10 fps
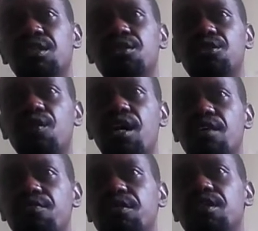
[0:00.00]
The
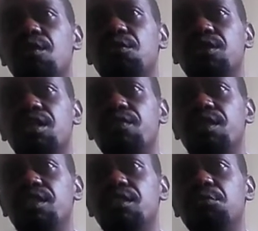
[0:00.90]
drive towards
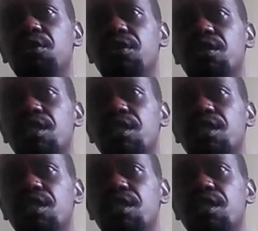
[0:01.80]
arranging more